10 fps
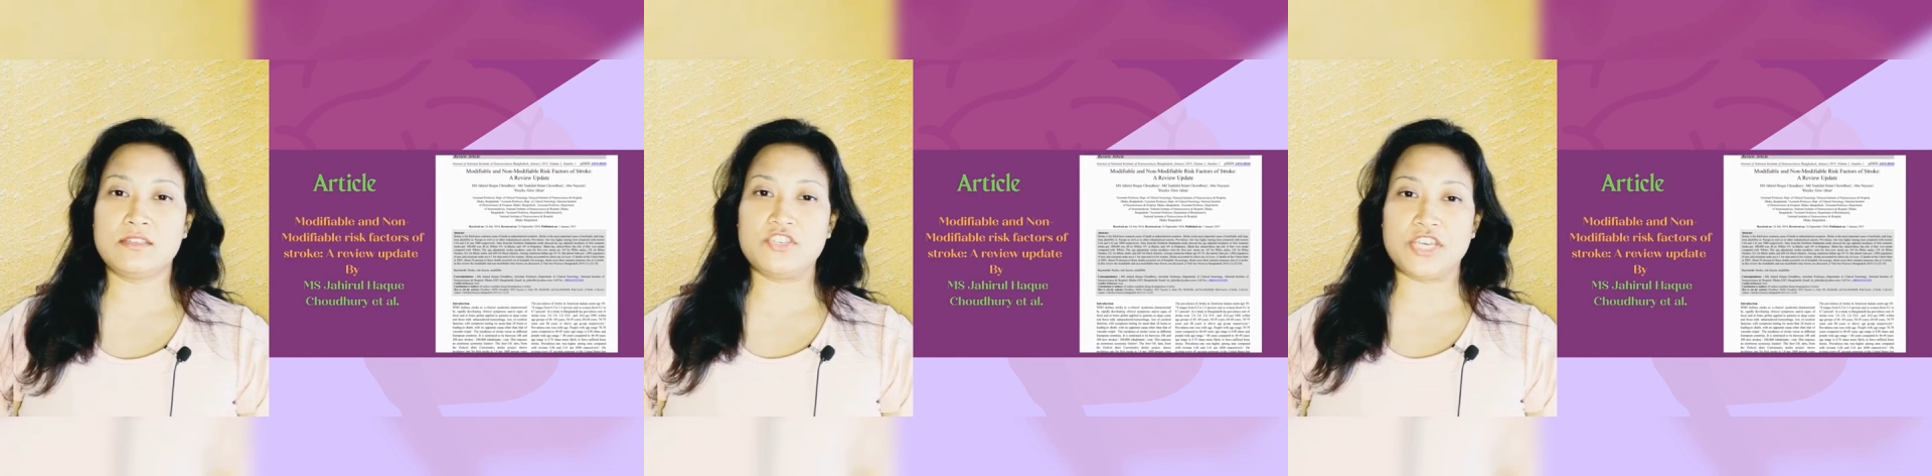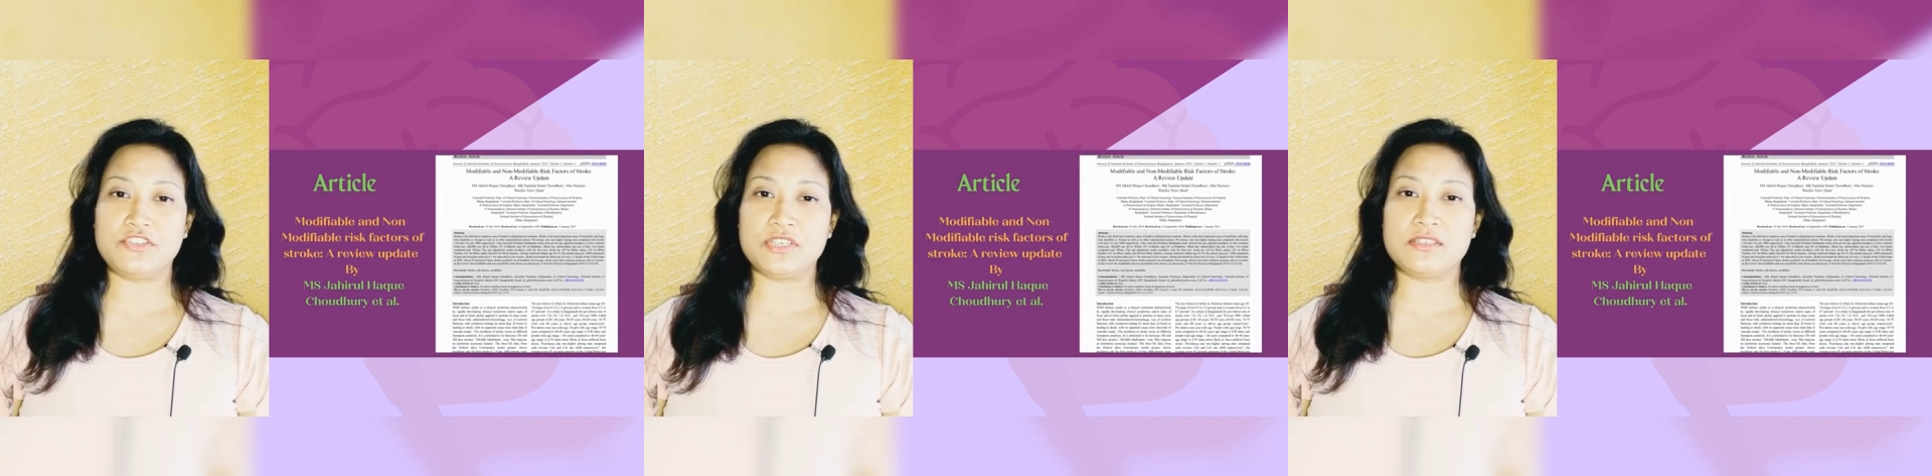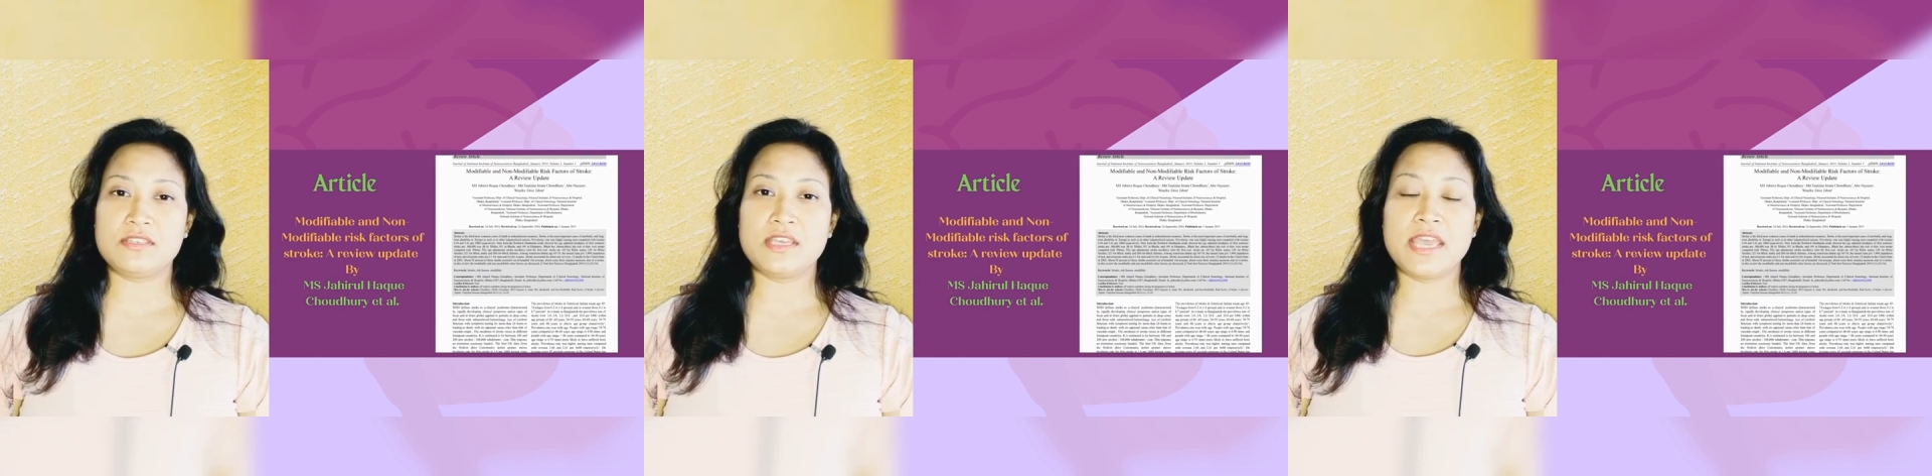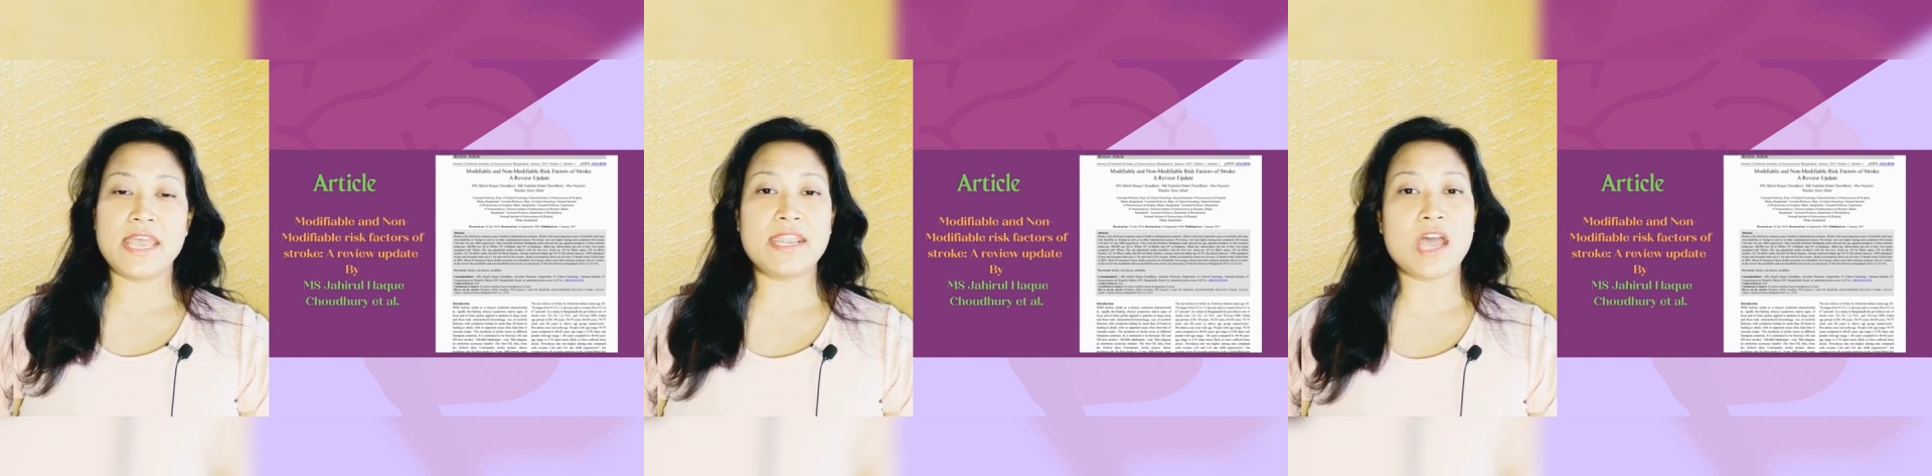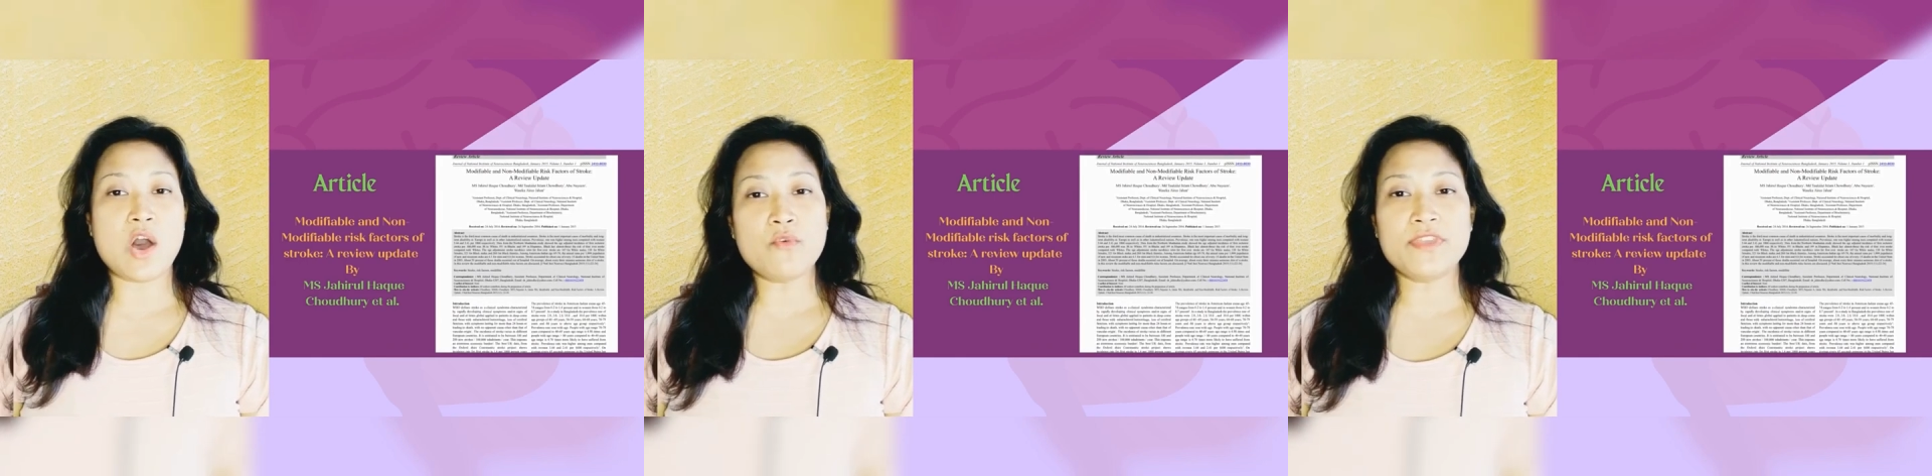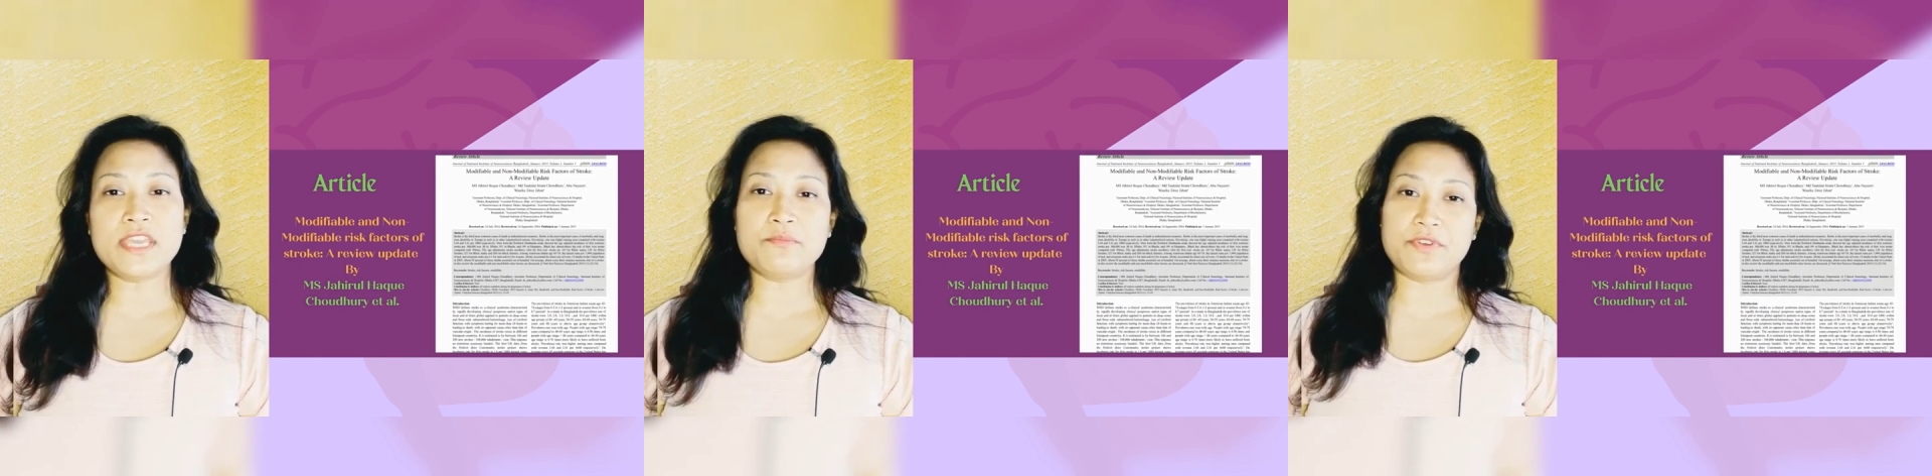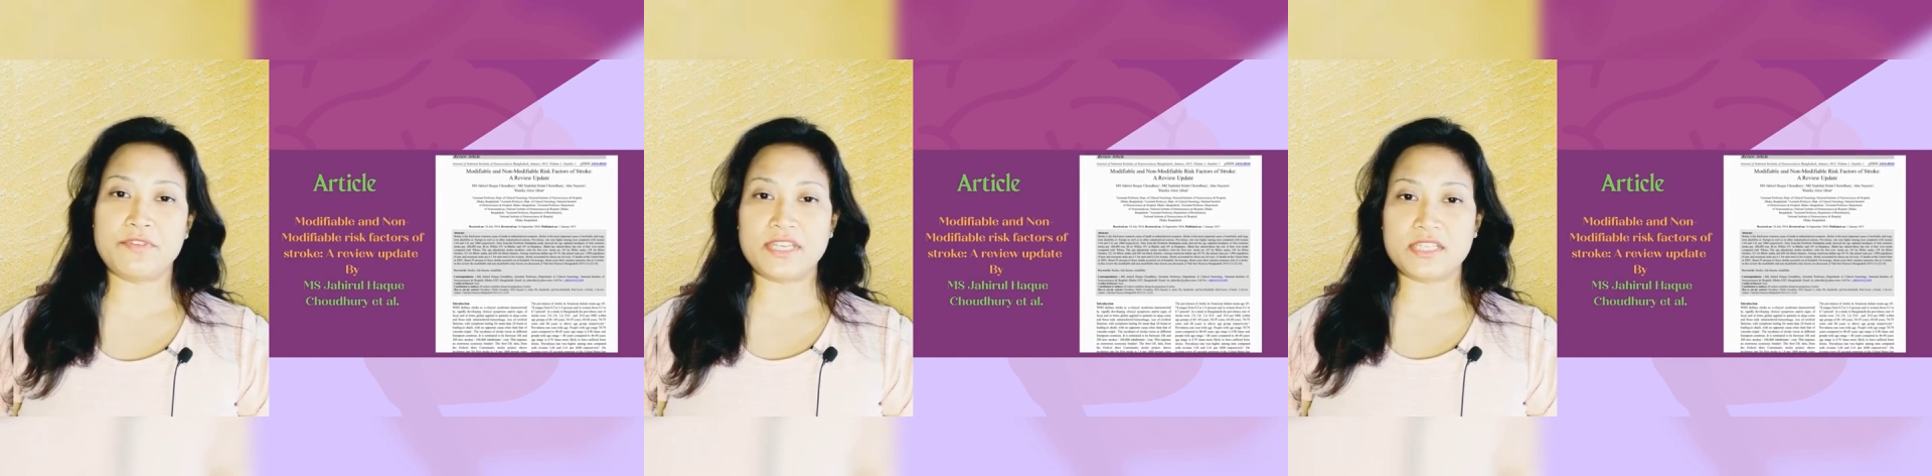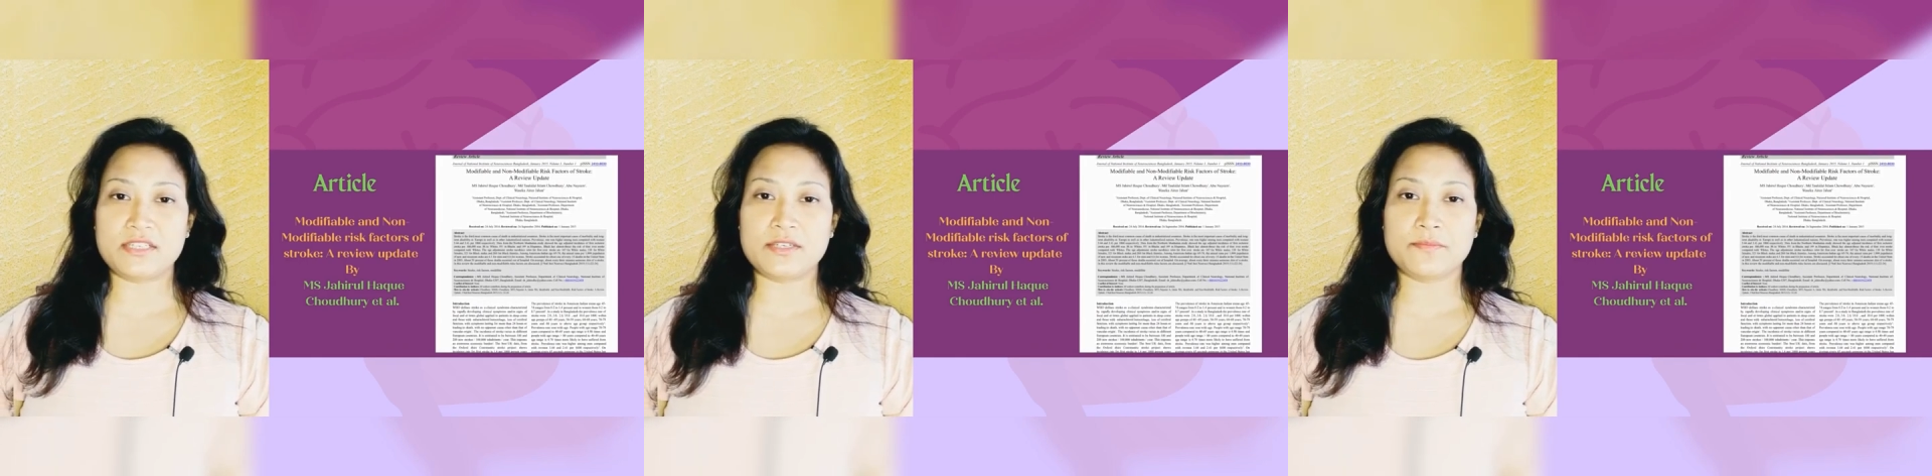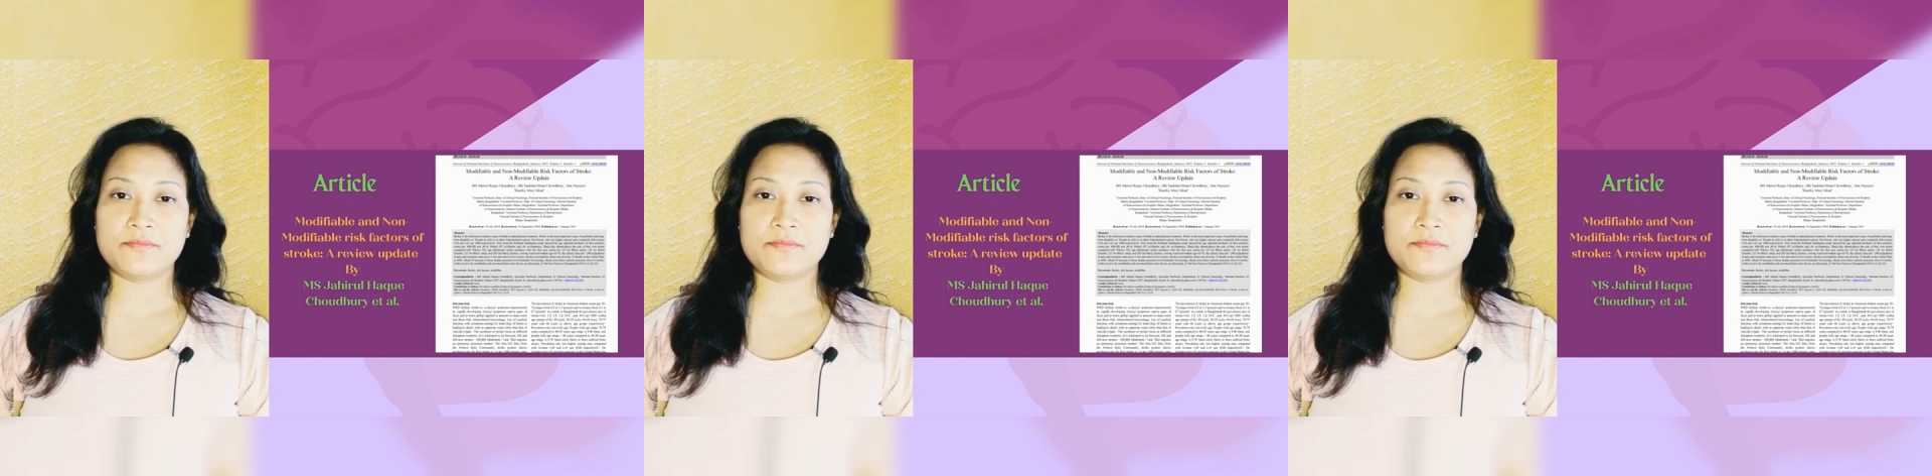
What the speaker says: changes and how we can prevent it.